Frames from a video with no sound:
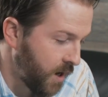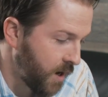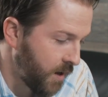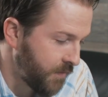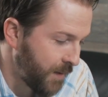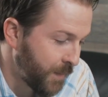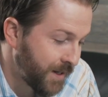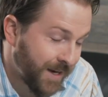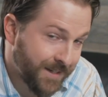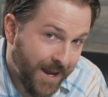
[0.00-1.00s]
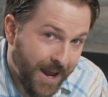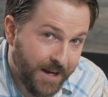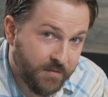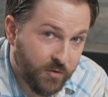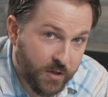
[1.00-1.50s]
That means a
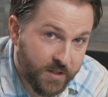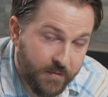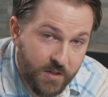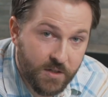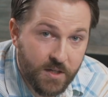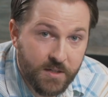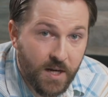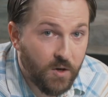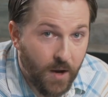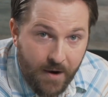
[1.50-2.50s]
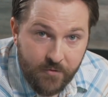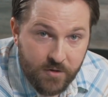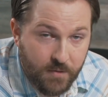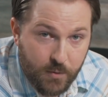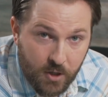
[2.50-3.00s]
tax of 37 cents, and you have to
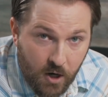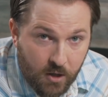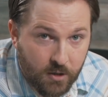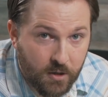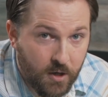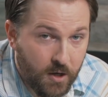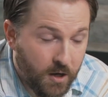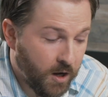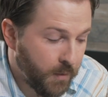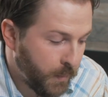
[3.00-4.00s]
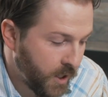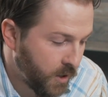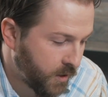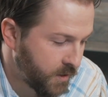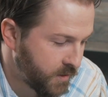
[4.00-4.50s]
tip $1 on
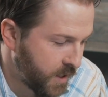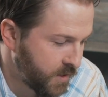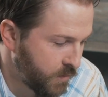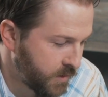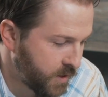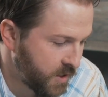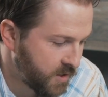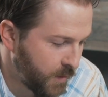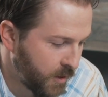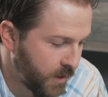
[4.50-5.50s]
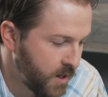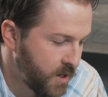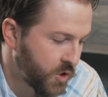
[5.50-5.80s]
beer because that's what's customary.